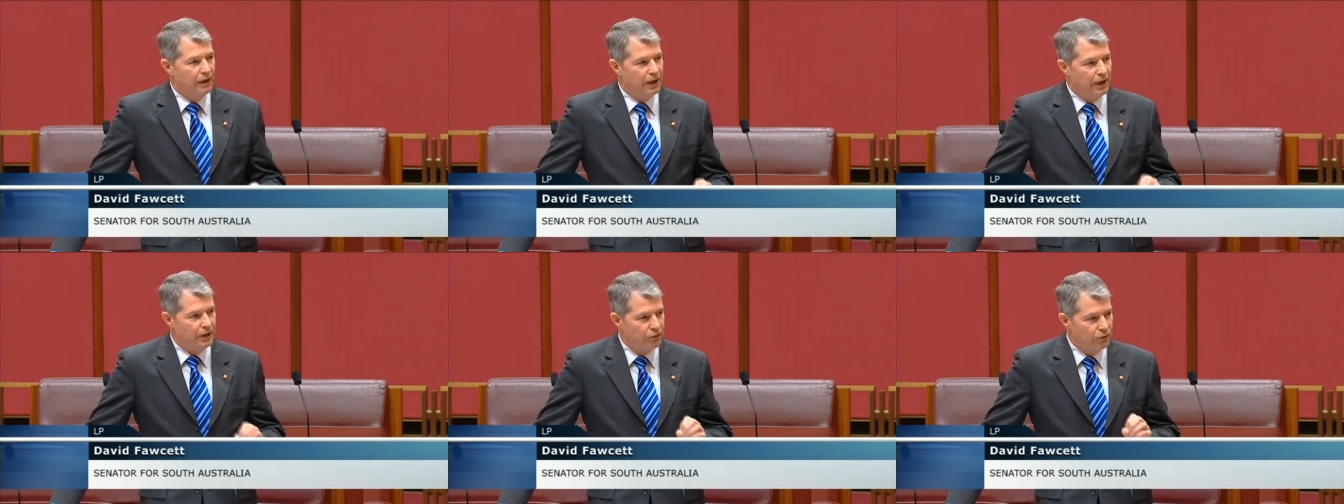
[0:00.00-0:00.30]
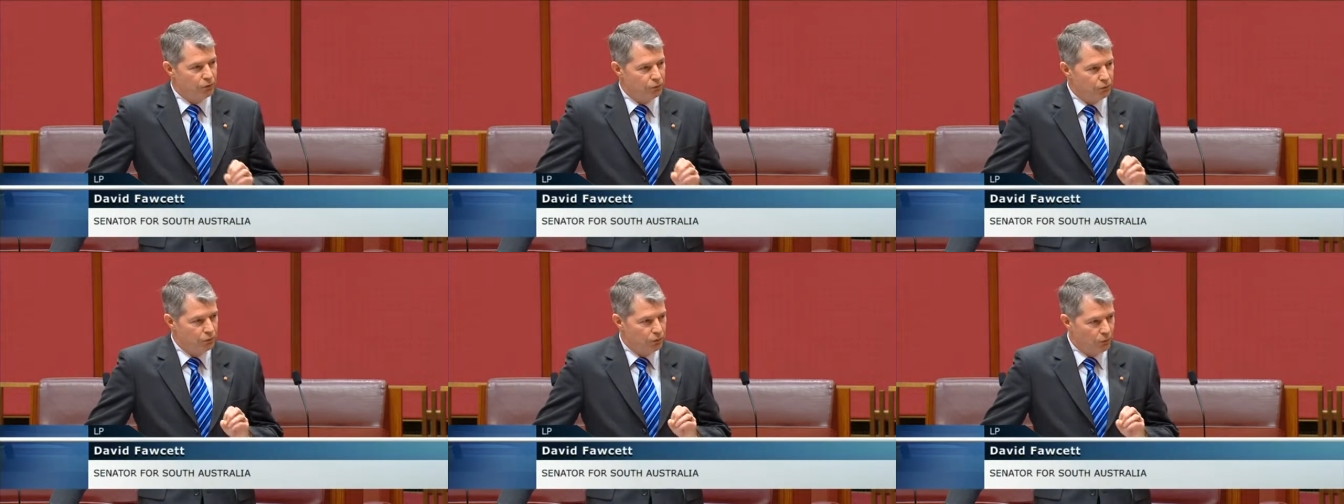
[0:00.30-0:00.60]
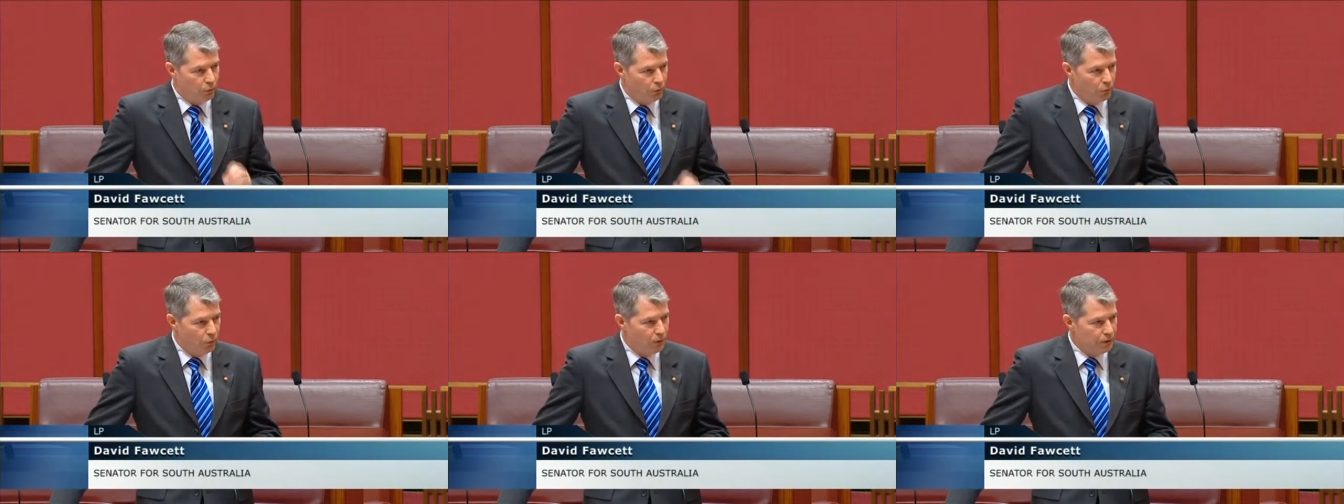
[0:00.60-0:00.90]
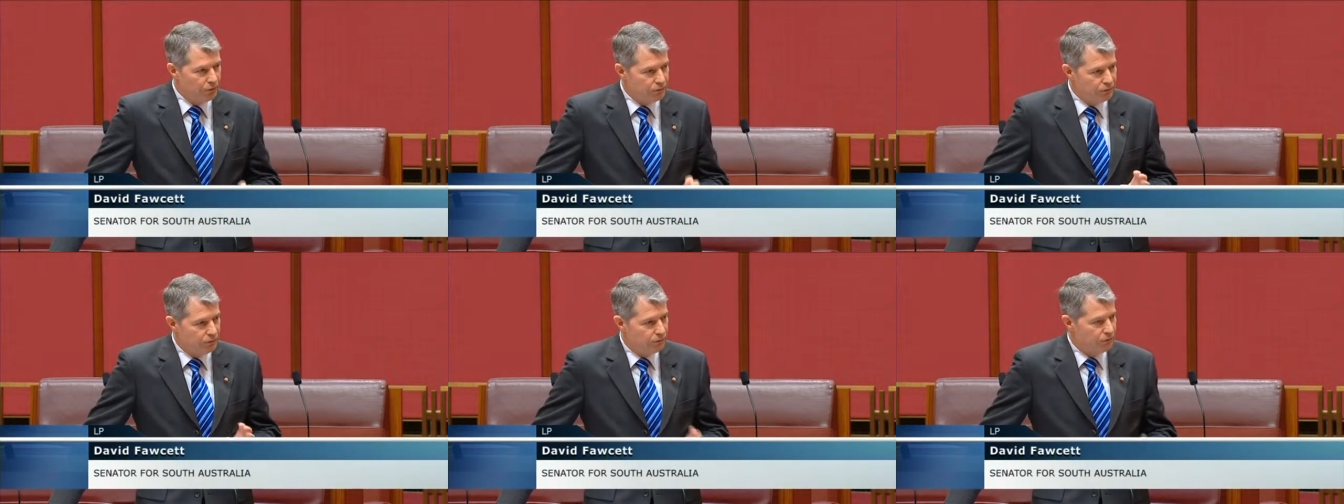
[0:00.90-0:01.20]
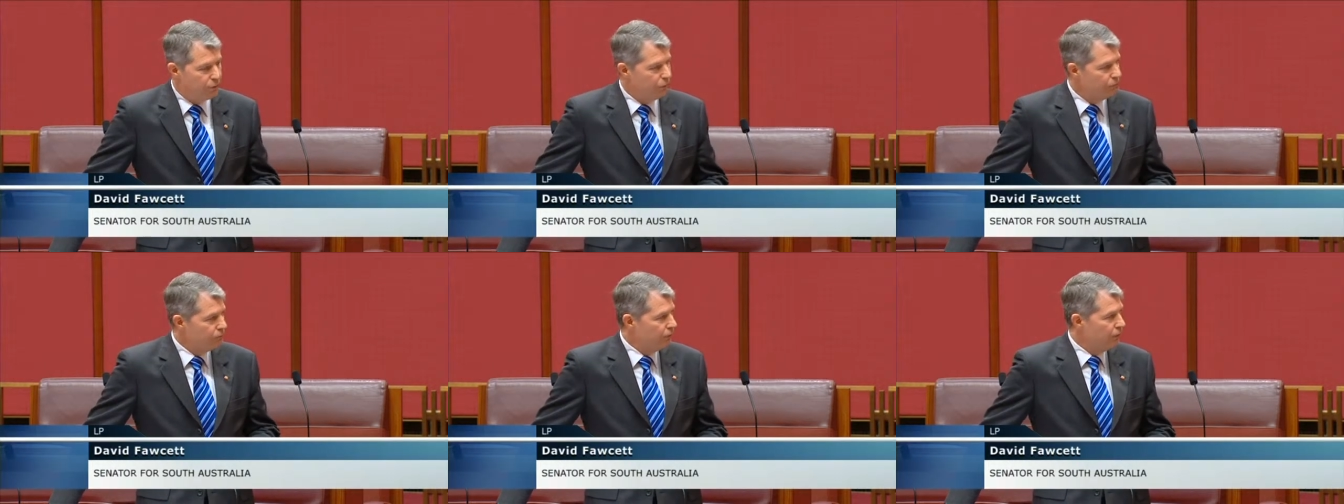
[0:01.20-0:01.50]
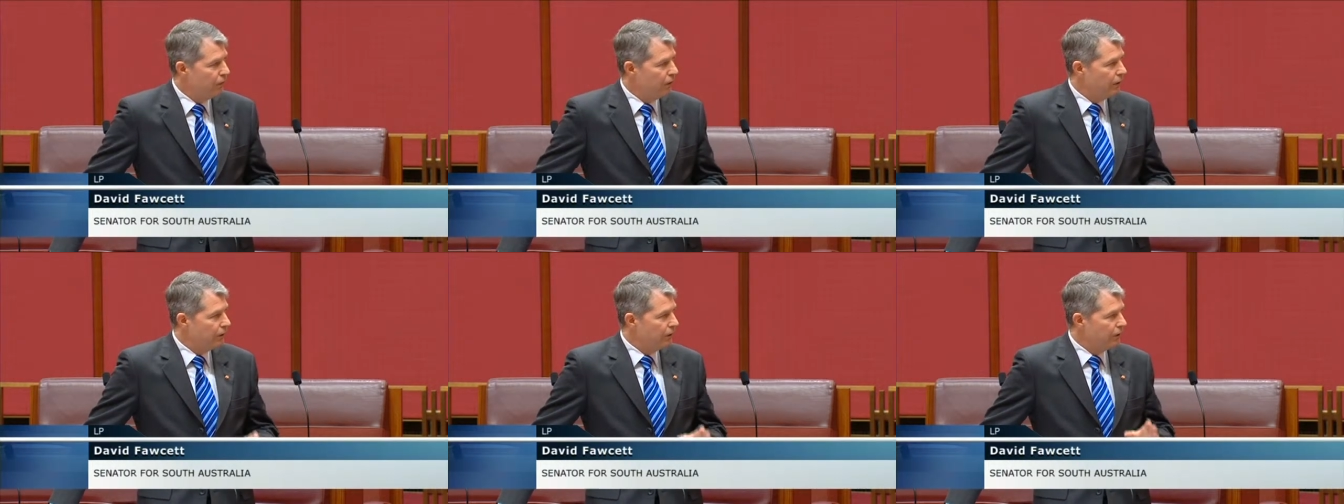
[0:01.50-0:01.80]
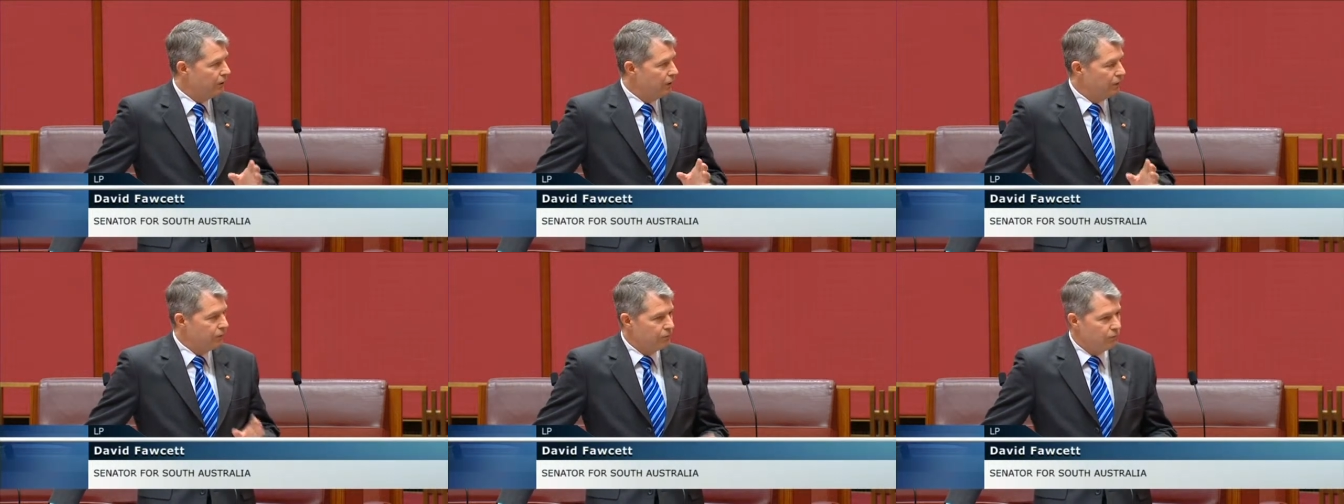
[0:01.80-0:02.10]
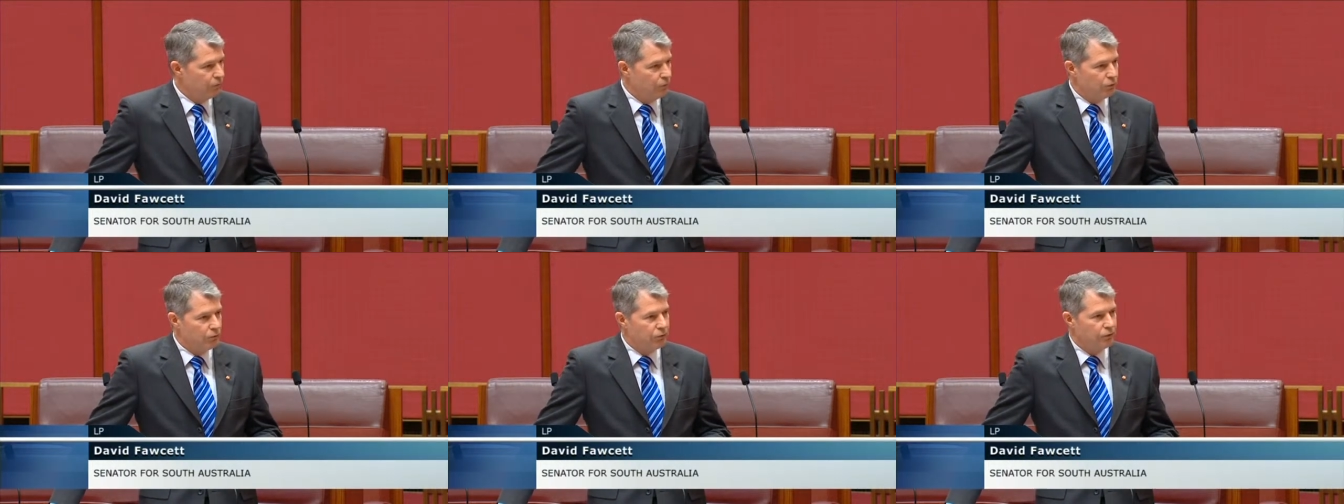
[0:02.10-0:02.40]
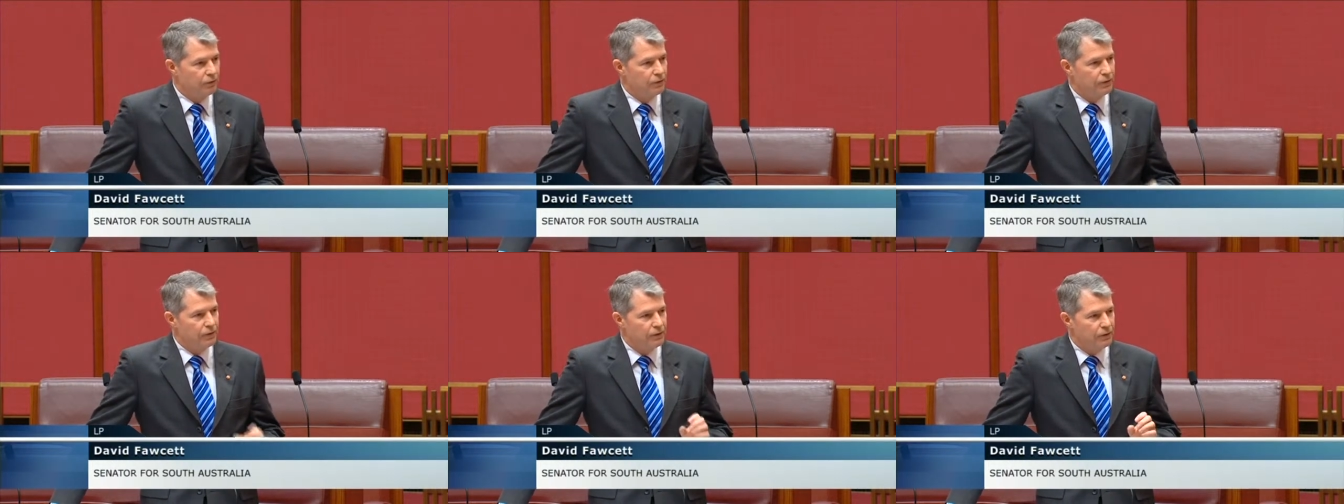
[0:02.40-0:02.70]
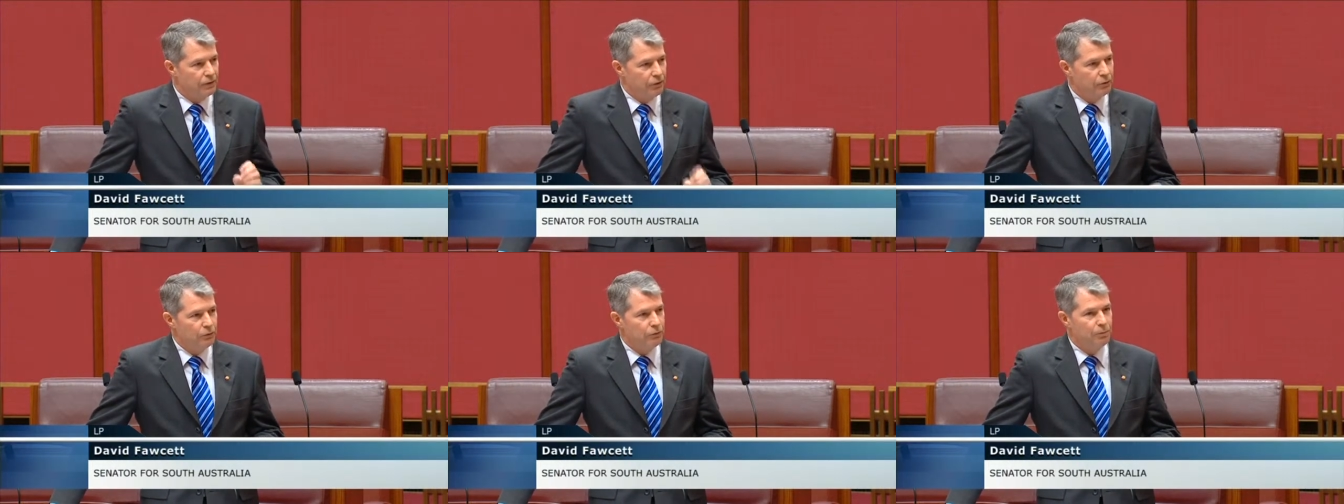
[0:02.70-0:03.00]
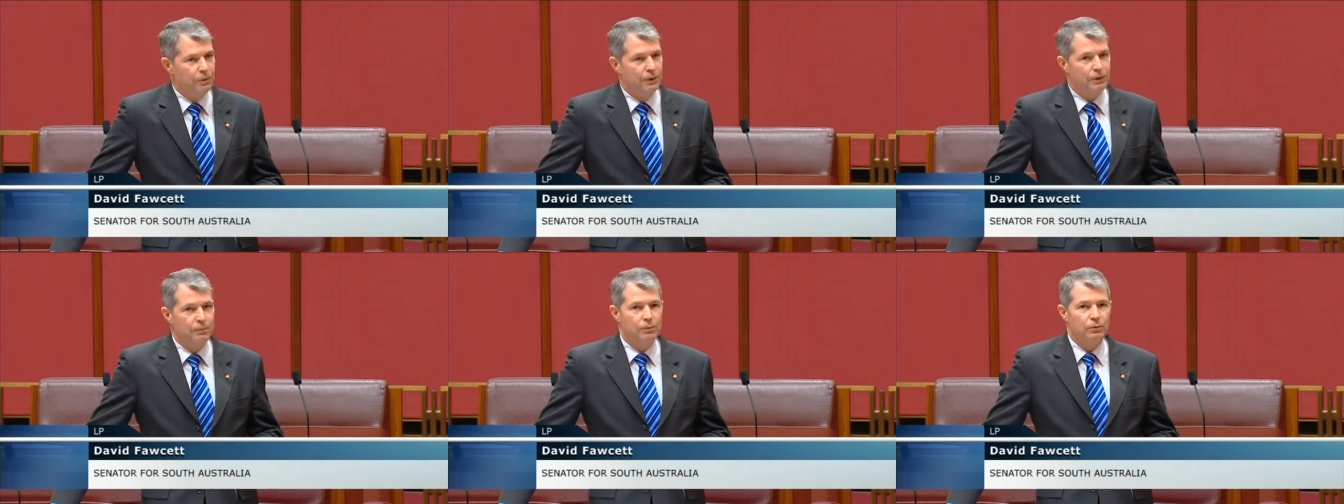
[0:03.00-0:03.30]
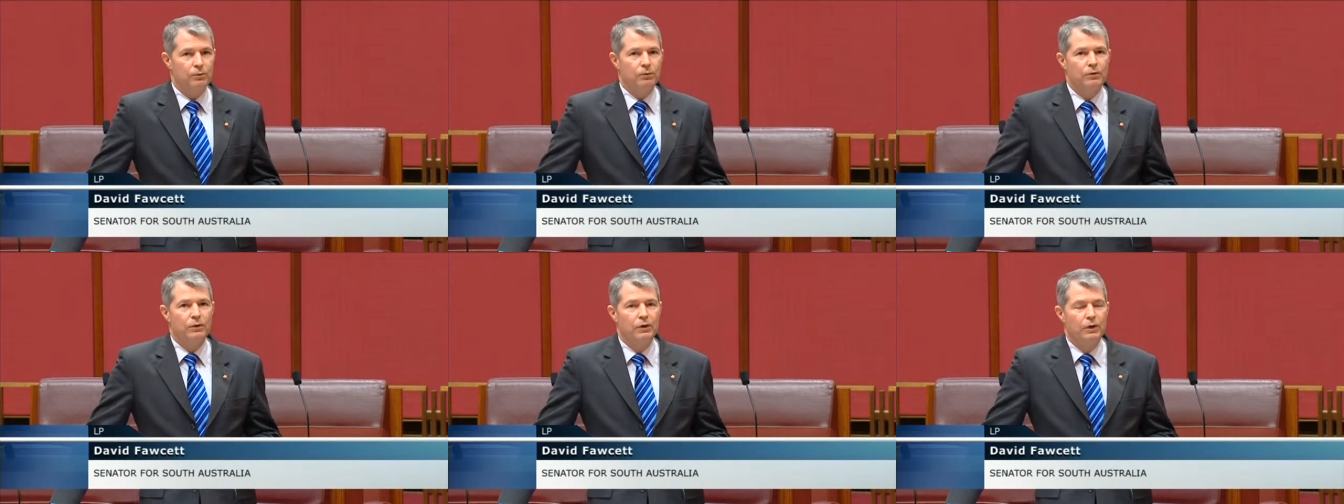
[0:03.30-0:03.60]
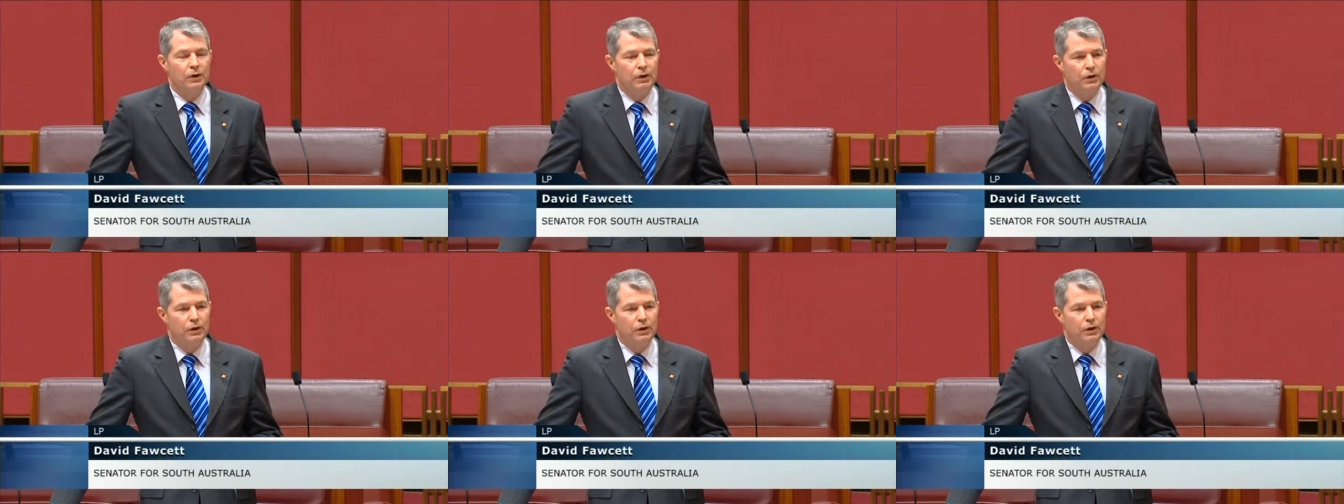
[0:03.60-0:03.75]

and you will always still find, unfortunately, those people